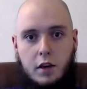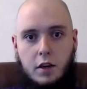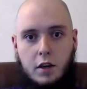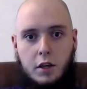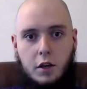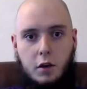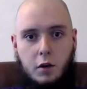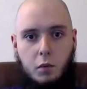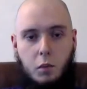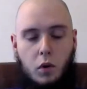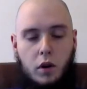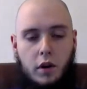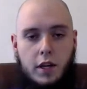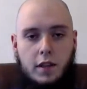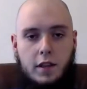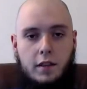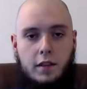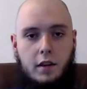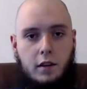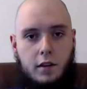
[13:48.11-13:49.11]
you're
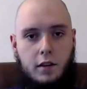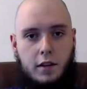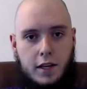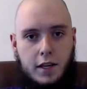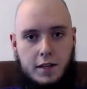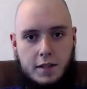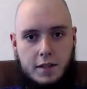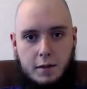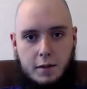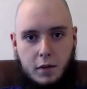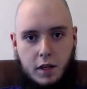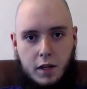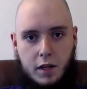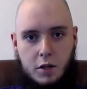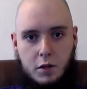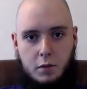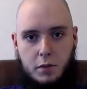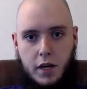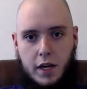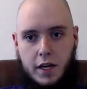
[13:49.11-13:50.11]
wanting the earliest
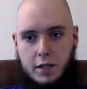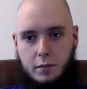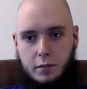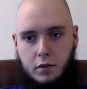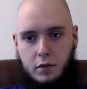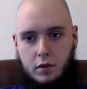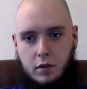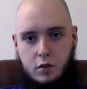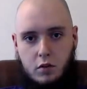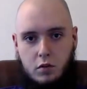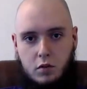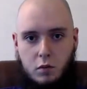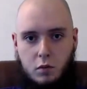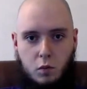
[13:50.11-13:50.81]
stimulation possible.